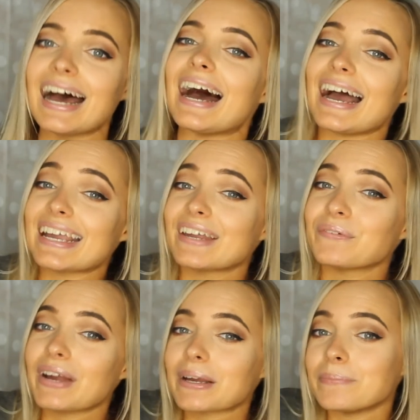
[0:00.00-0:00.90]
I can
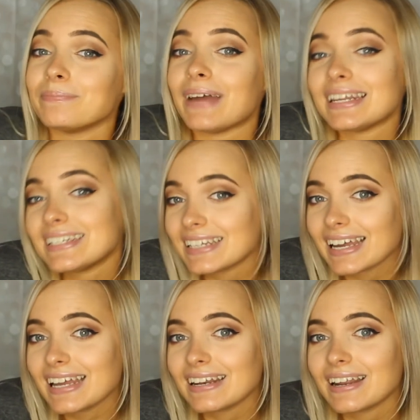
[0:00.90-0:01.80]
recommend
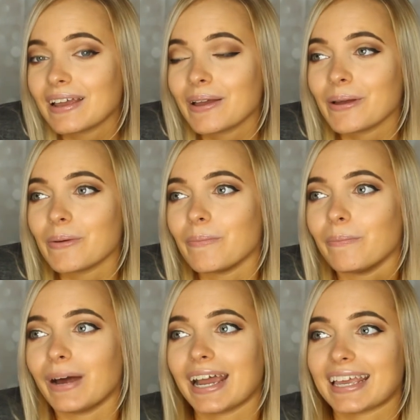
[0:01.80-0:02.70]
it,
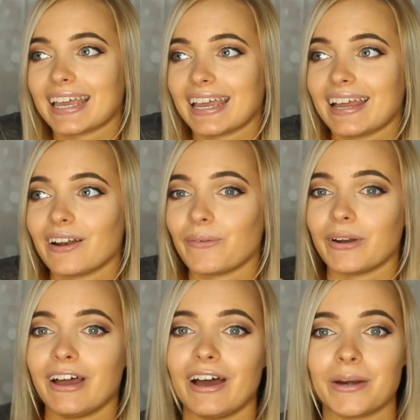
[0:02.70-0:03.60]
but I can't
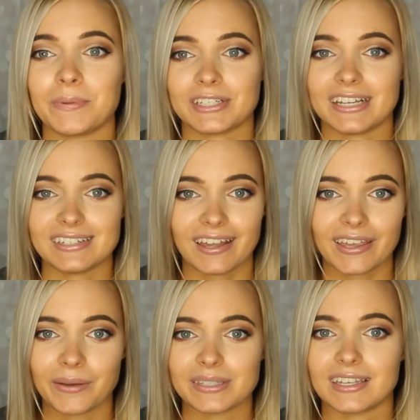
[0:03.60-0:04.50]
100% tell
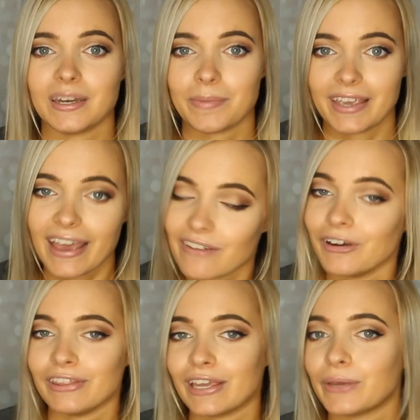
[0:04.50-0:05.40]
you it's going to be
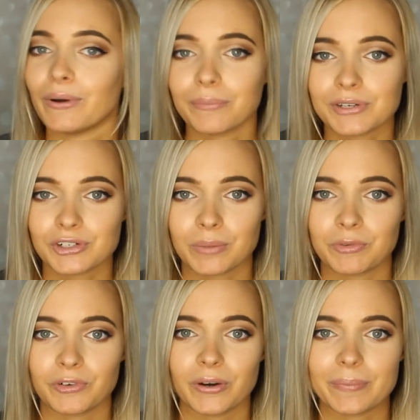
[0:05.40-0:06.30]
everything you hoped and dreamed
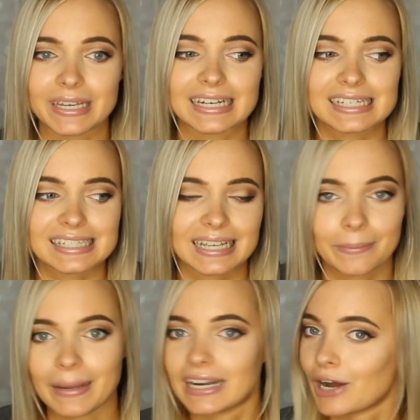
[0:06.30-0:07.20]
for, because
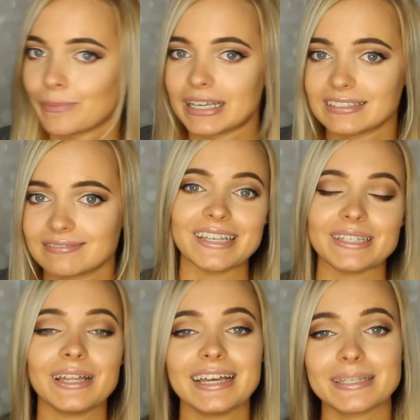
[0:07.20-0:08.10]
it might not be.
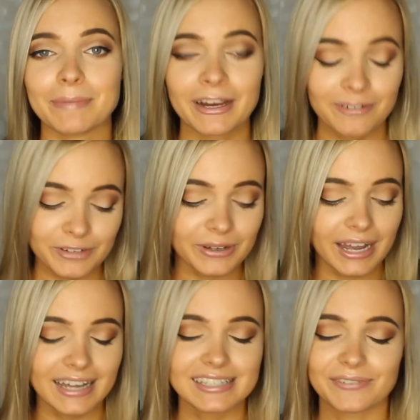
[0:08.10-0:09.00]
So that's my review, guys.